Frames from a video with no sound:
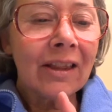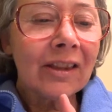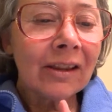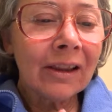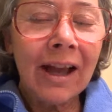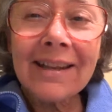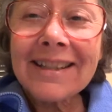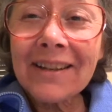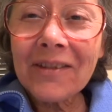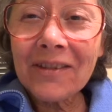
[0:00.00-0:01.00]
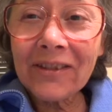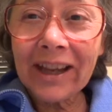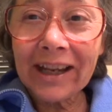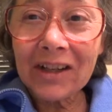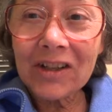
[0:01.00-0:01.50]
the lust of the
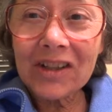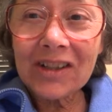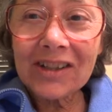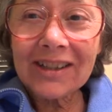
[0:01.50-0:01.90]
flesh,